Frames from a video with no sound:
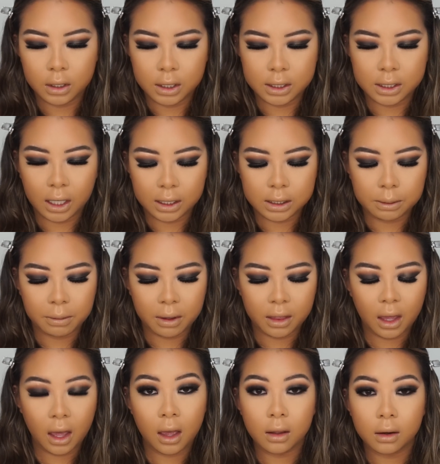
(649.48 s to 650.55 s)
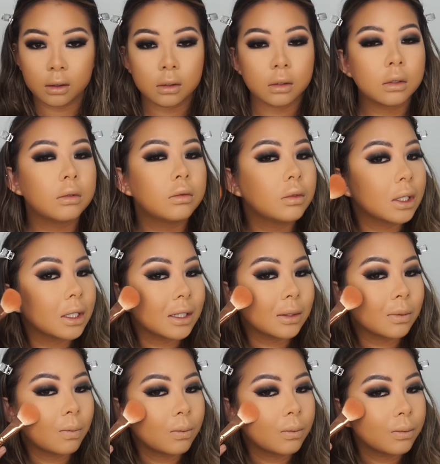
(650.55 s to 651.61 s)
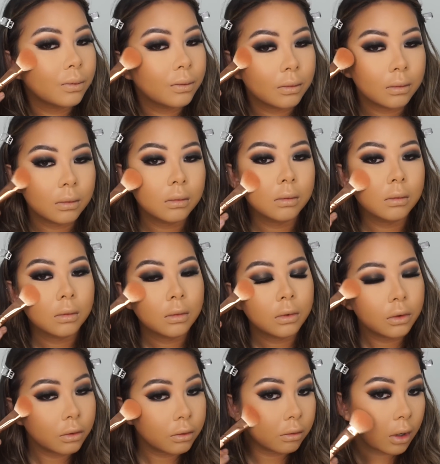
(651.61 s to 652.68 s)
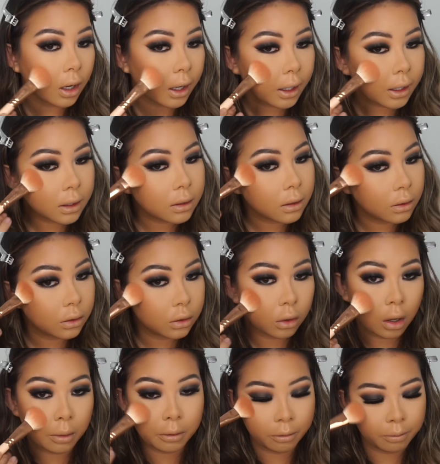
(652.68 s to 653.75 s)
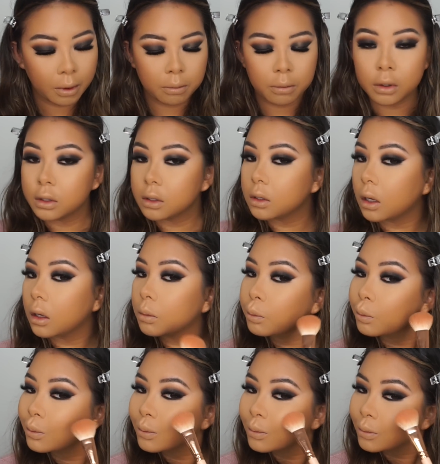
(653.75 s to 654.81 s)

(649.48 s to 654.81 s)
going to take some of that and just right on top of my bronzer.